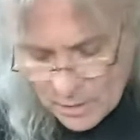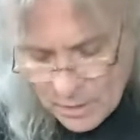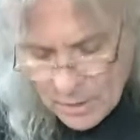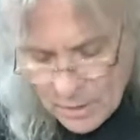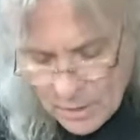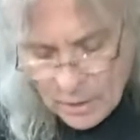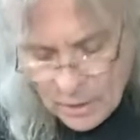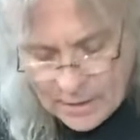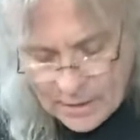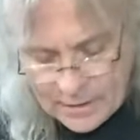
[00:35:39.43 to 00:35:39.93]

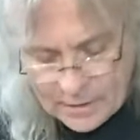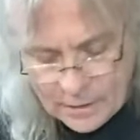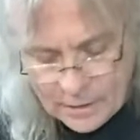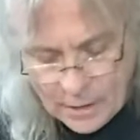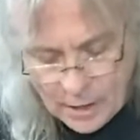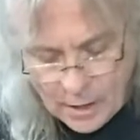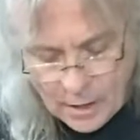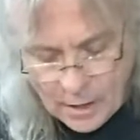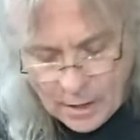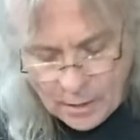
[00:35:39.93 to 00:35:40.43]
And
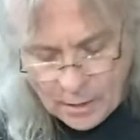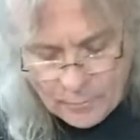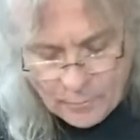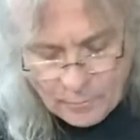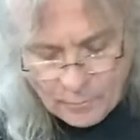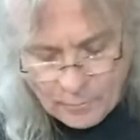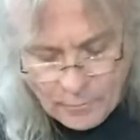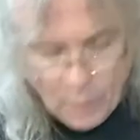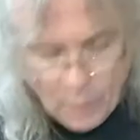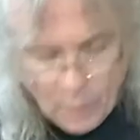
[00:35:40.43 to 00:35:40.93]

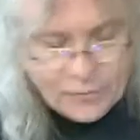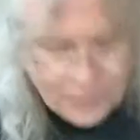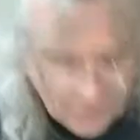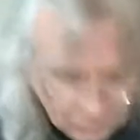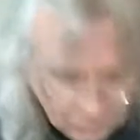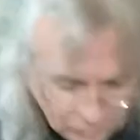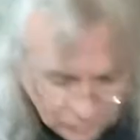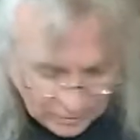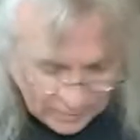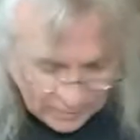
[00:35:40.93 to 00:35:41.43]
I was
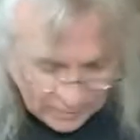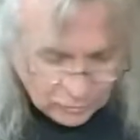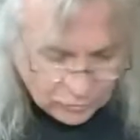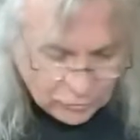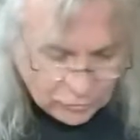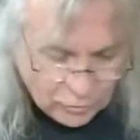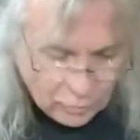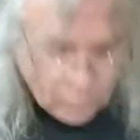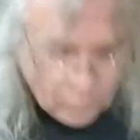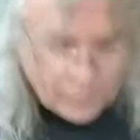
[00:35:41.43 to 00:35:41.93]
teaching at the
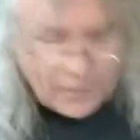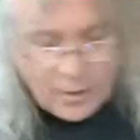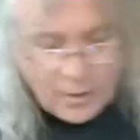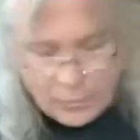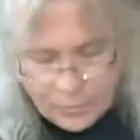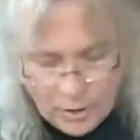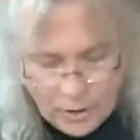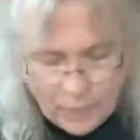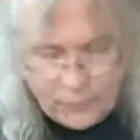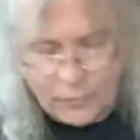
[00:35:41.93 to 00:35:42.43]
school, and I was
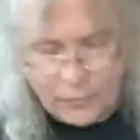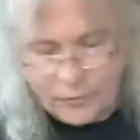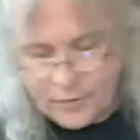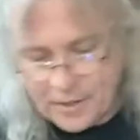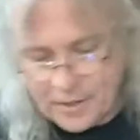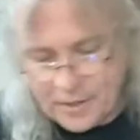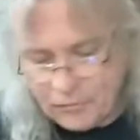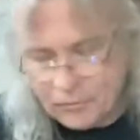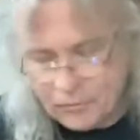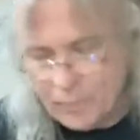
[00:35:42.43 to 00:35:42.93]
also
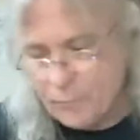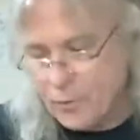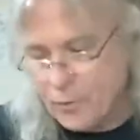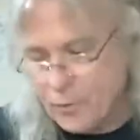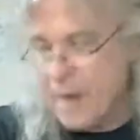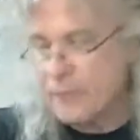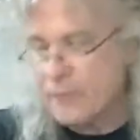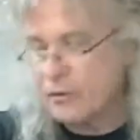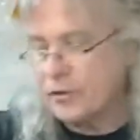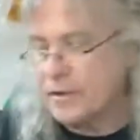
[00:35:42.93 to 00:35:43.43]
teaching
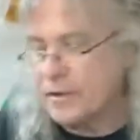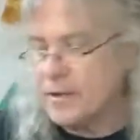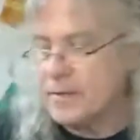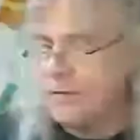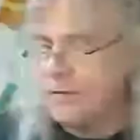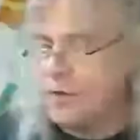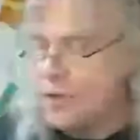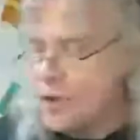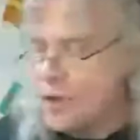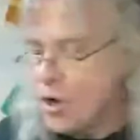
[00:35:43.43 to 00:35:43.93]
privately. And
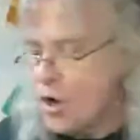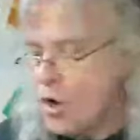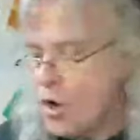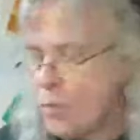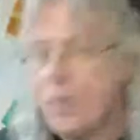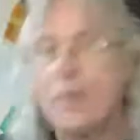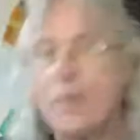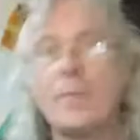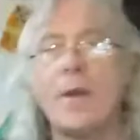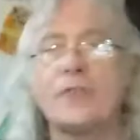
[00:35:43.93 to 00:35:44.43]
one
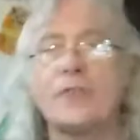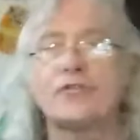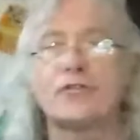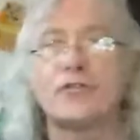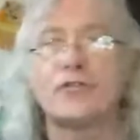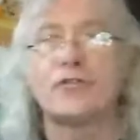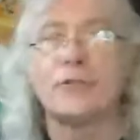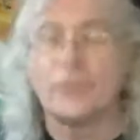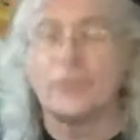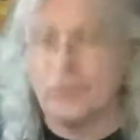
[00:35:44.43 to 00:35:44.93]
of my
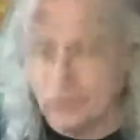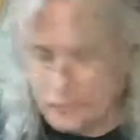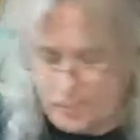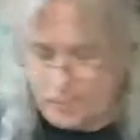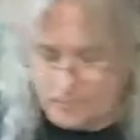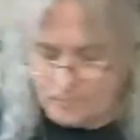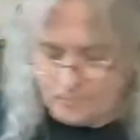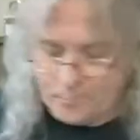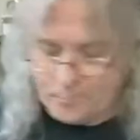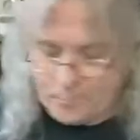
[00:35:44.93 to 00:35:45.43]
students,
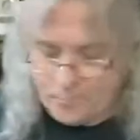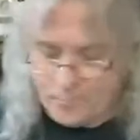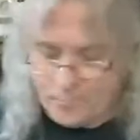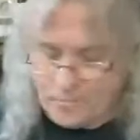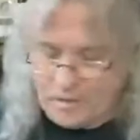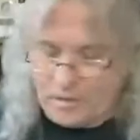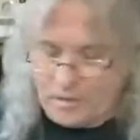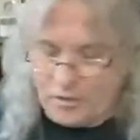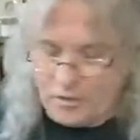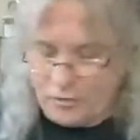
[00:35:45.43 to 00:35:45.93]

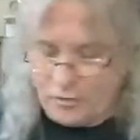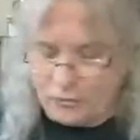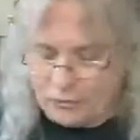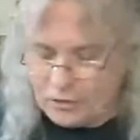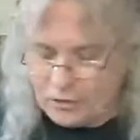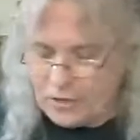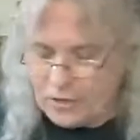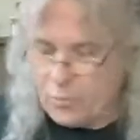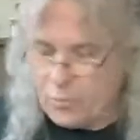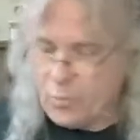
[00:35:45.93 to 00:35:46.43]

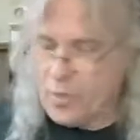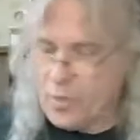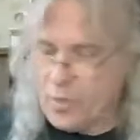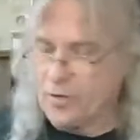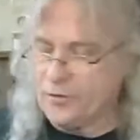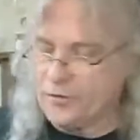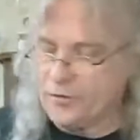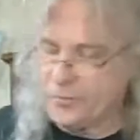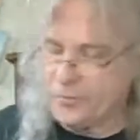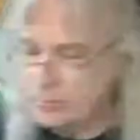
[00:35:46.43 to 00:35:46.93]
she
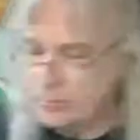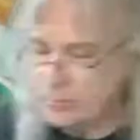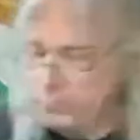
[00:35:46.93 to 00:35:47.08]
was